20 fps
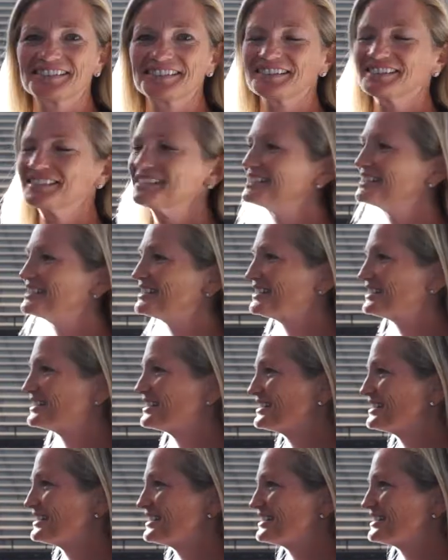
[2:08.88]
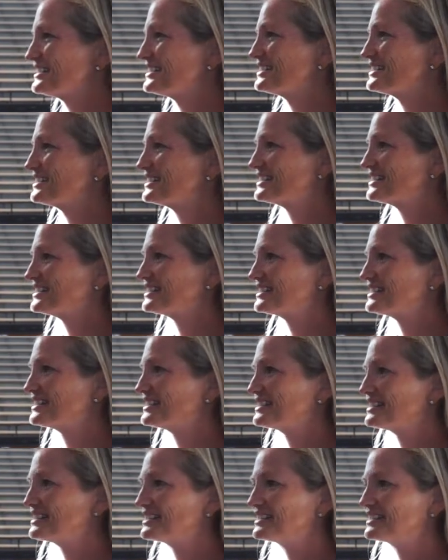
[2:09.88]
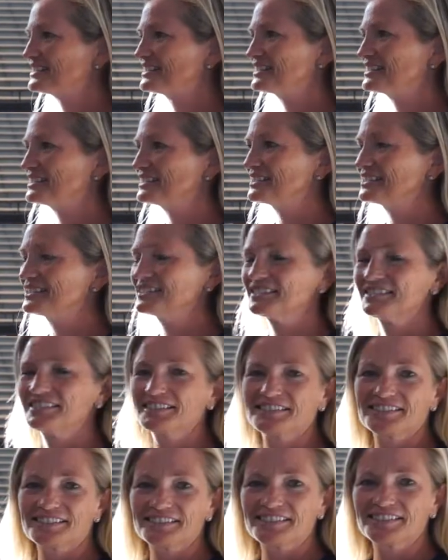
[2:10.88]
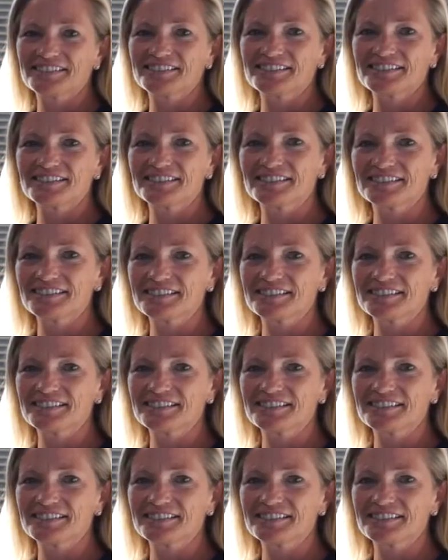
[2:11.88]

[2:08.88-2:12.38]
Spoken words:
The person shown says nothing.